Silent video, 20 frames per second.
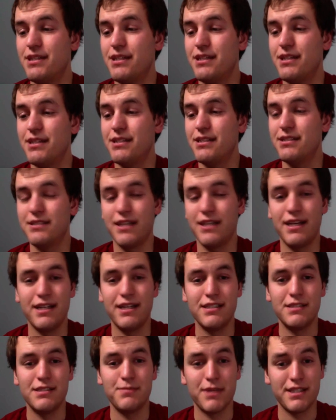is a
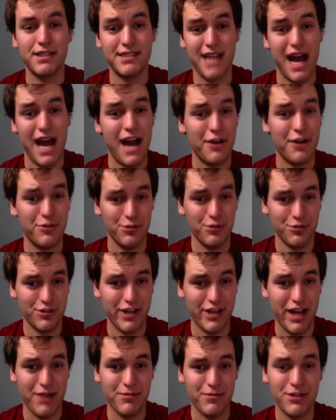spectacular
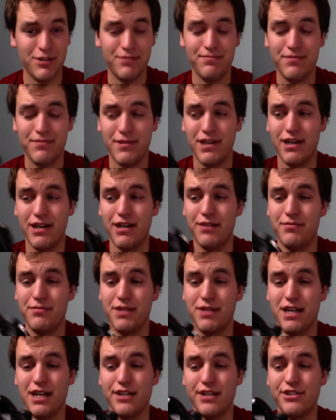camera.
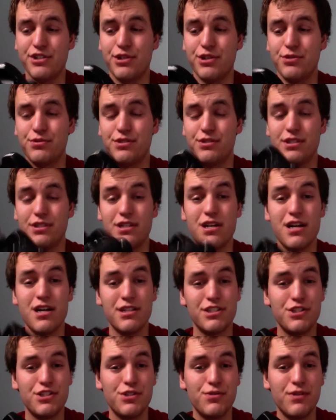I chose not
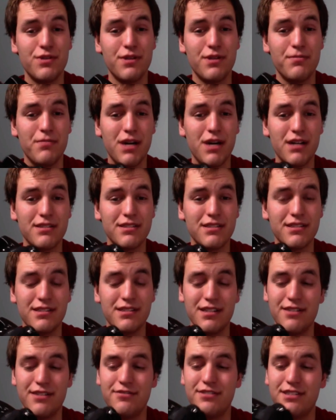to do an unboxing
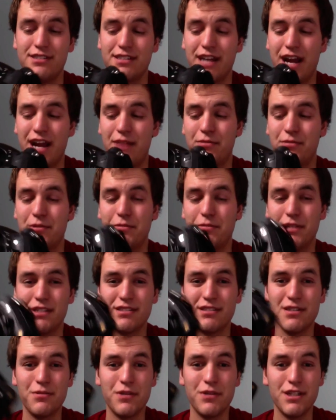of this camera because
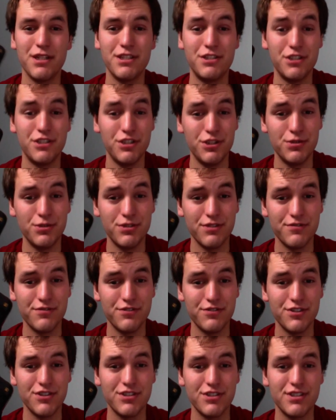I wanted to use it
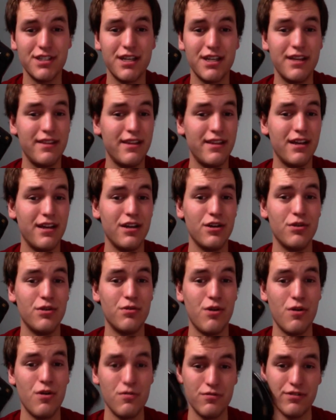first and then go
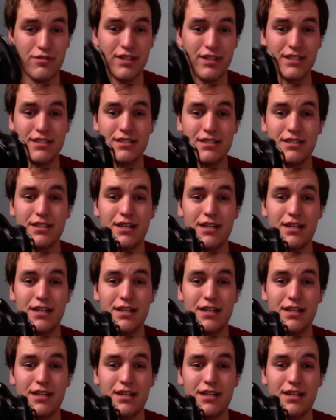over it